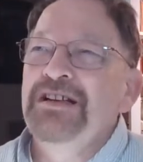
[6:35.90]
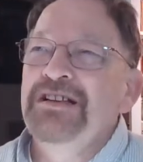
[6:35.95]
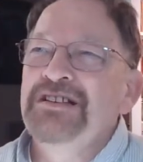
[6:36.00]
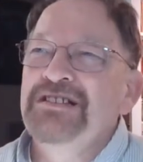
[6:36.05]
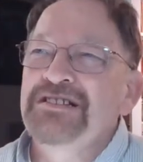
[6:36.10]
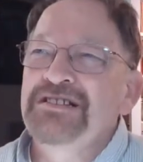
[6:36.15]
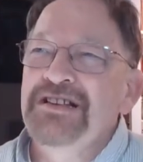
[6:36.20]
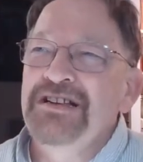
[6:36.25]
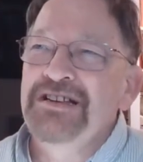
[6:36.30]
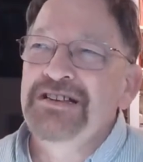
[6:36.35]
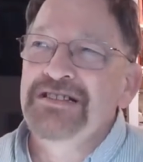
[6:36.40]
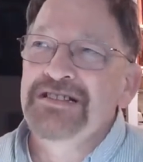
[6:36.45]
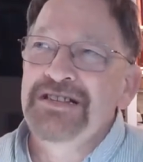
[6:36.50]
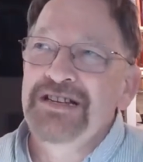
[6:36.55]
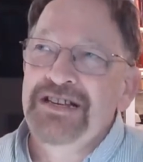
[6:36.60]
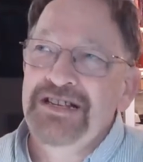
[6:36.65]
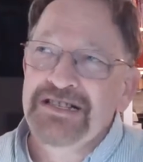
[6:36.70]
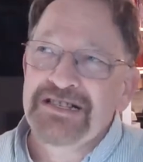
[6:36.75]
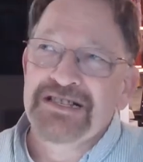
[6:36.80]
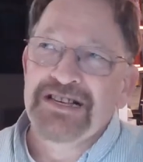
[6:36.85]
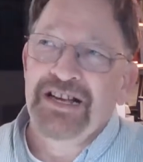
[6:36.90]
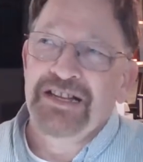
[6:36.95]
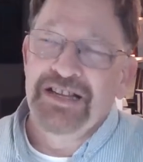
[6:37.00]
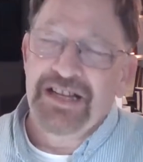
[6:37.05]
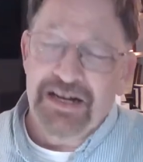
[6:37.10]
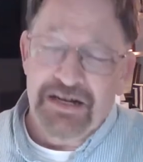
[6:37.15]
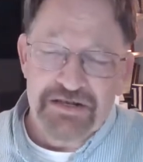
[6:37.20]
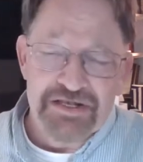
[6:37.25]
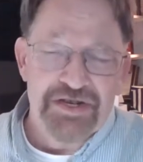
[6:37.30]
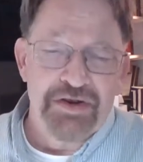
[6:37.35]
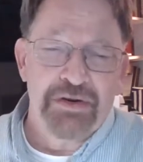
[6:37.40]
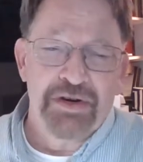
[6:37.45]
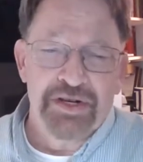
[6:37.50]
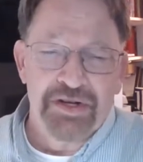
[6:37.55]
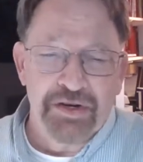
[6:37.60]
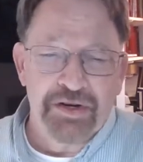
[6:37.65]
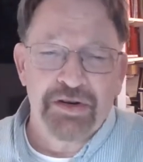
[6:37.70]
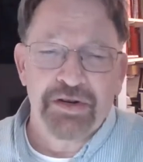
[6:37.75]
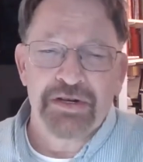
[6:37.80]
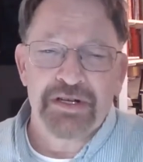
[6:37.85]
is, is an insight that also
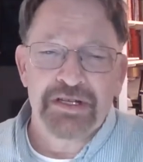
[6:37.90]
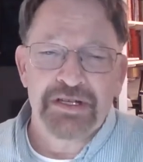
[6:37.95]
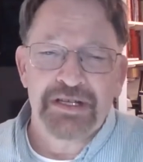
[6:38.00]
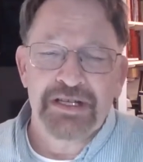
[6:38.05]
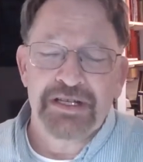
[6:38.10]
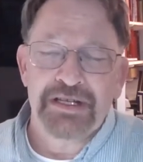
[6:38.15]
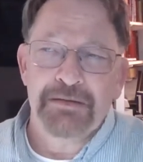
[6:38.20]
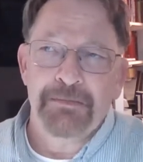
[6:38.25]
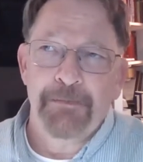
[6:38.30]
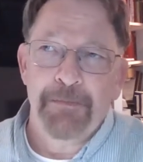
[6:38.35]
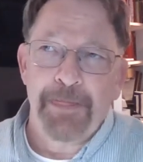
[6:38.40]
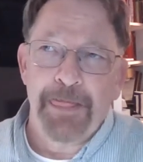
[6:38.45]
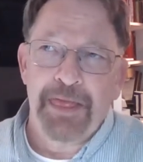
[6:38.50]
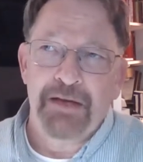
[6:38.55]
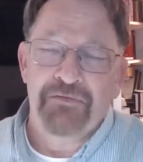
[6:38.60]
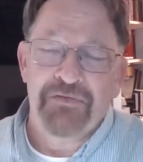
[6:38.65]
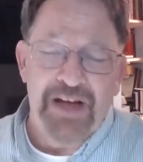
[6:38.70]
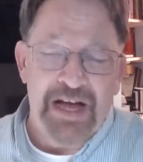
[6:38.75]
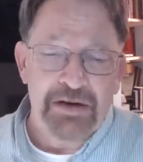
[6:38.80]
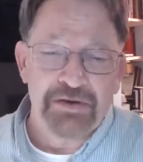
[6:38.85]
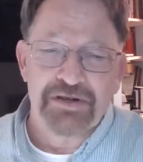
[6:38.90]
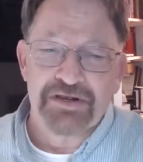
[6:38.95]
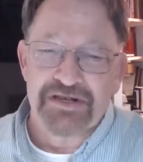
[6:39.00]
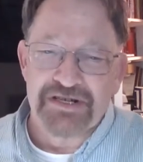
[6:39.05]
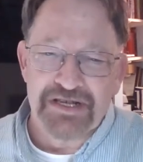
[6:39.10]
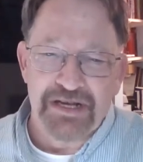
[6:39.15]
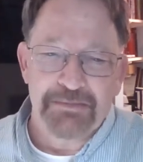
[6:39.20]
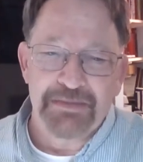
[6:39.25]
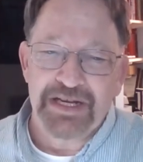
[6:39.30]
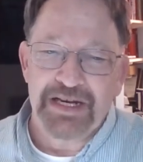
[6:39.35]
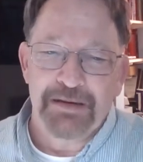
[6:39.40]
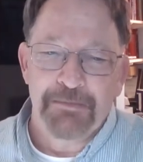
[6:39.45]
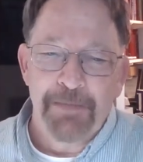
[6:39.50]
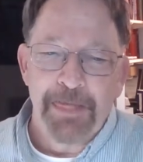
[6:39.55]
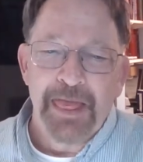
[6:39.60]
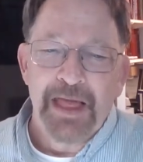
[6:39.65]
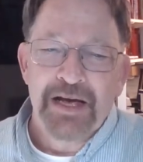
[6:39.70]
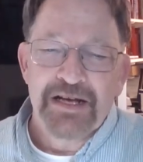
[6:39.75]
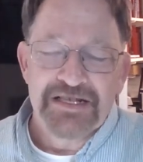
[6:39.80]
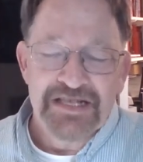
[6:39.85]
undergirded the, the founders. I mean,
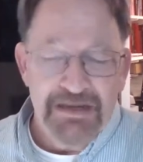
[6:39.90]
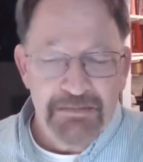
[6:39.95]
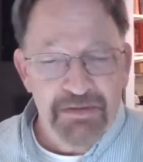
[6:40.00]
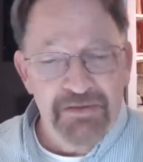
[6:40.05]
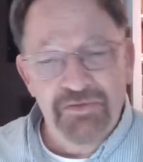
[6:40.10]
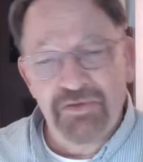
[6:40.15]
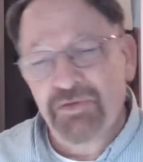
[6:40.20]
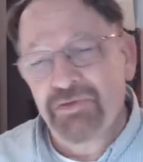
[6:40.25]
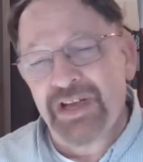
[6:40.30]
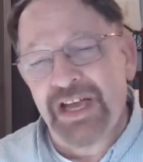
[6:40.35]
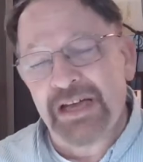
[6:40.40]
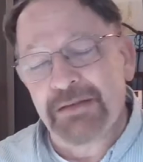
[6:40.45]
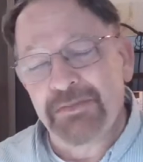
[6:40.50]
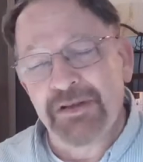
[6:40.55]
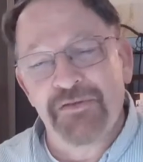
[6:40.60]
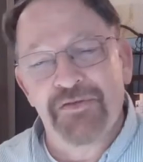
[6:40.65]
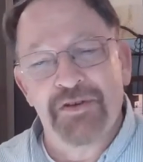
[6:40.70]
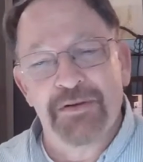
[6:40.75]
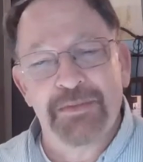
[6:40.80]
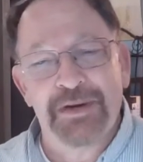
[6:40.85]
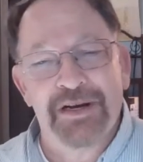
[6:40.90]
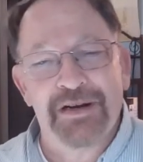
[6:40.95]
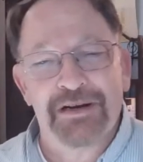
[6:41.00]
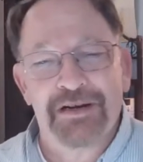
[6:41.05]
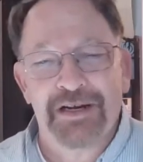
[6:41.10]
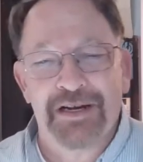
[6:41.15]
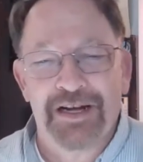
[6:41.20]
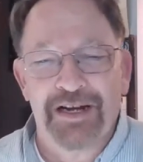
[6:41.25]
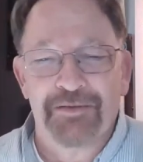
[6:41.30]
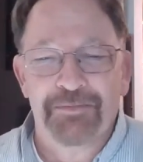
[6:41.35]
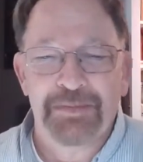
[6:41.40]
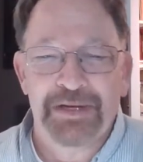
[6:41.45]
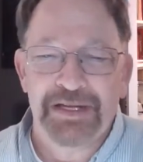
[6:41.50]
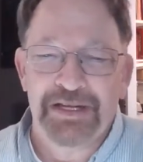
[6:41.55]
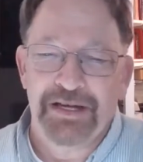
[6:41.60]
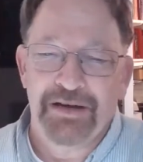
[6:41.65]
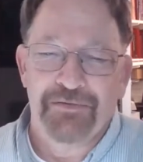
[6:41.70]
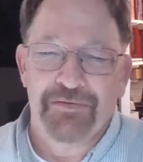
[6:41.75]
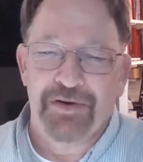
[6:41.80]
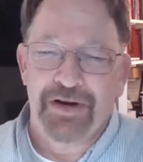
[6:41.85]
some of you have had me for American
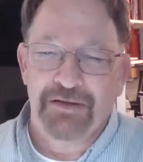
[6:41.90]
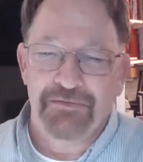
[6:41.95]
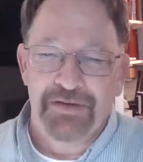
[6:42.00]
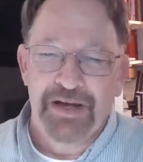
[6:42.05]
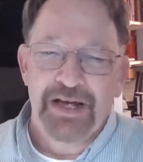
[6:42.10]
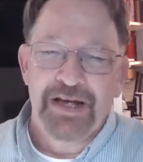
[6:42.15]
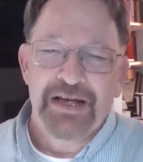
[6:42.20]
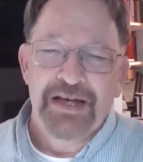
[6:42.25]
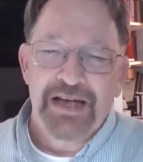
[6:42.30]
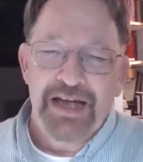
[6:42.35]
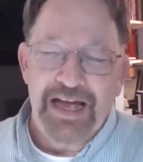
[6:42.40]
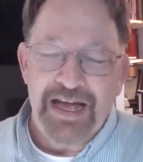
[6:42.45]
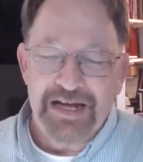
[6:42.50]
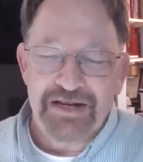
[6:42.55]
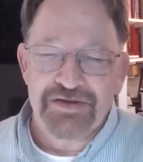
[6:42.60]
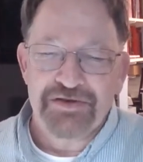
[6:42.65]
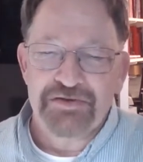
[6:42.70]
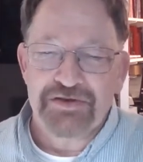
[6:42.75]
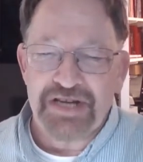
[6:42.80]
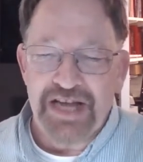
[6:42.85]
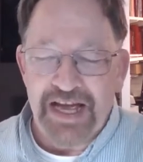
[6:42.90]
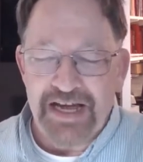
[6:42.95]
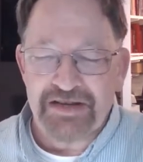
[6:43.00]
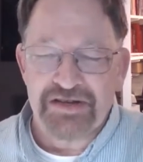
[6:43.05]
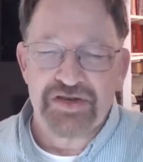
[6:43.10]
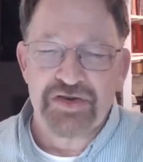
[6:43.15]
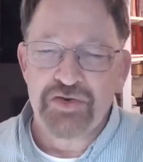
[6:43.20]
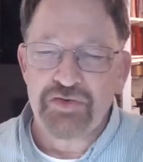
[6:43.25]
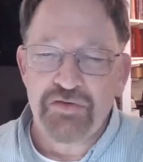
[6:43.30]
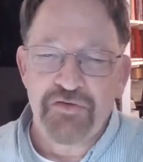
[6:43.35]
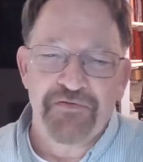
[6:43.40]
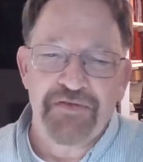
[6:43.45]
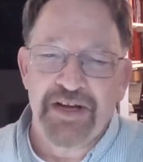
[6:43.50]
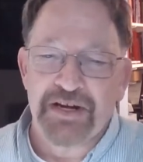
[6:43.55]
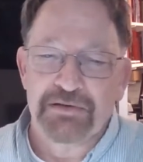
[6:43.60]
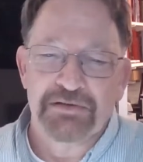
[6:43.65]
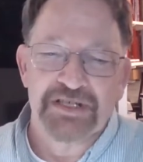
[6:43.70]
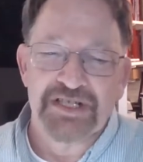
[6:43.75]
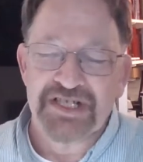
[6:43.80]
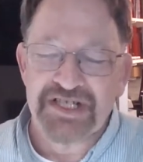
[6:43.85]
government, therefore I've had you tattoo
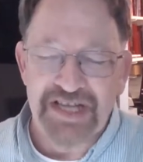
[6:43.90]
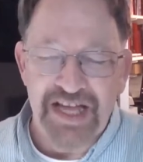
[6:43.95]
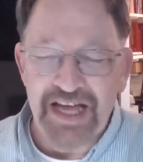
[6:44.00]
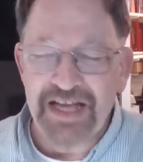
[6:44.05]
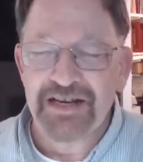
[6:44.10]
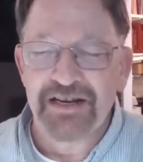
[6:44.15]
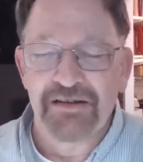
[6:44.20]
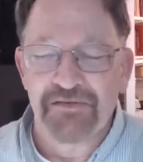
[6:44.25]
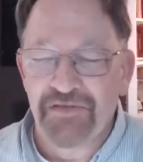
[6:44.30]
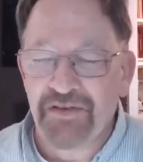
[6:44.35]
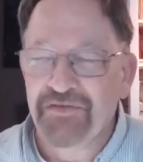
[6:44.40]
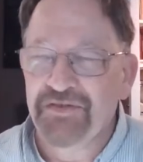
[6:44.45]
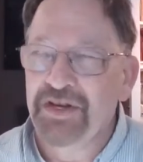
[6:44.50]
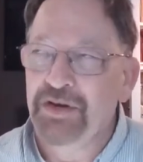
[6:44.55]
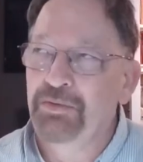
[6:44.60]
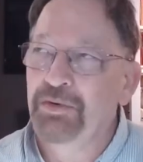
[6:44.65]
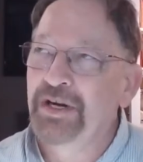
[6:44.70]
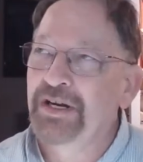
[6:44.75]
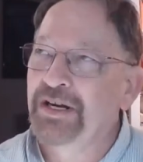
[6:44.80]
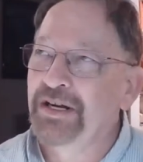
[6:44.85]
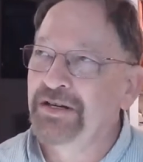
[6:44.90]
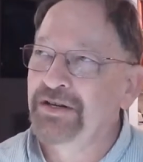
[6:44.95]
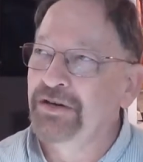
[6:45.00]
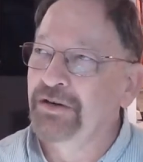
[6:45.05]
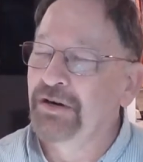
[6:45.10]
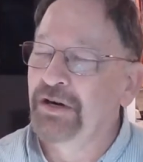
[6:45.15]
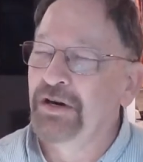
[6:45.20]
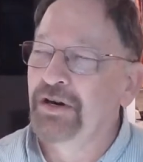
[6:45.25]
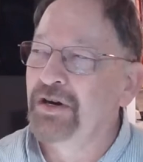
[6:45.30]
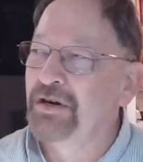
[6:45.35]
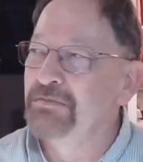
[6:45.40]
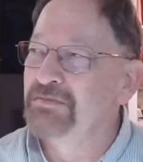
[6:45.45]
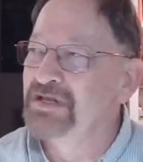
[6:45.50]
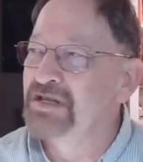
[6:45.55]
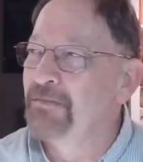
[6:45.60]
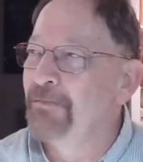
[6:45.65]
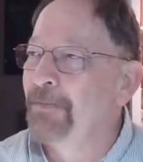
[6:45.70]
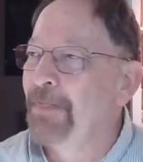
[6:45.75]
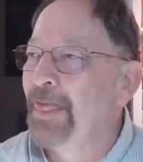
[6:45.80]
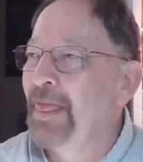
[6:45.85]
Federalist 10 and 51 on your arms.